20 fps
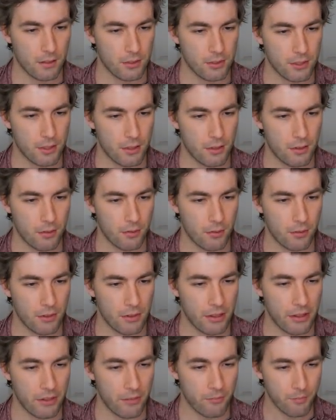So
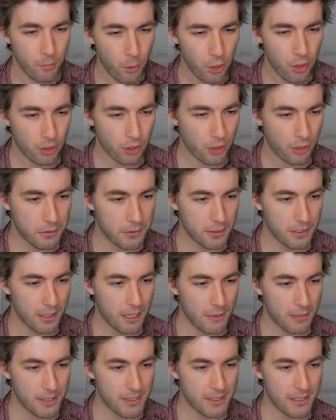more closely,
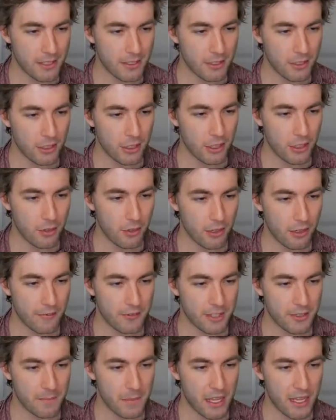I would say that the unit
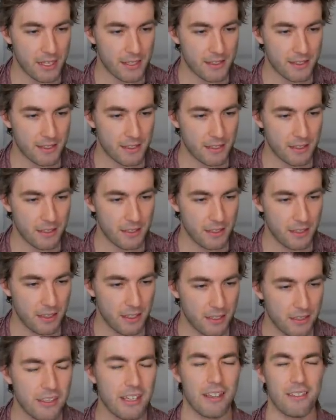of space,
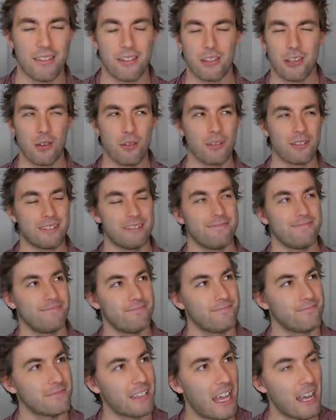yeah, the unit.
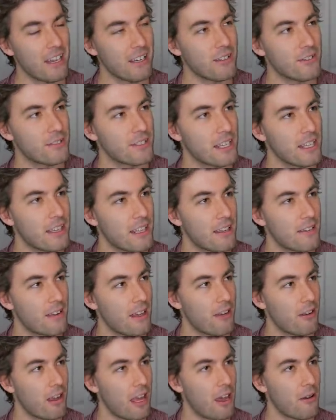How do you say that?
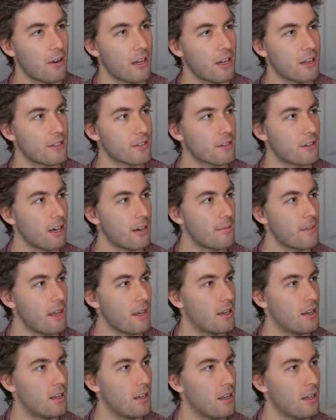How would I describe that?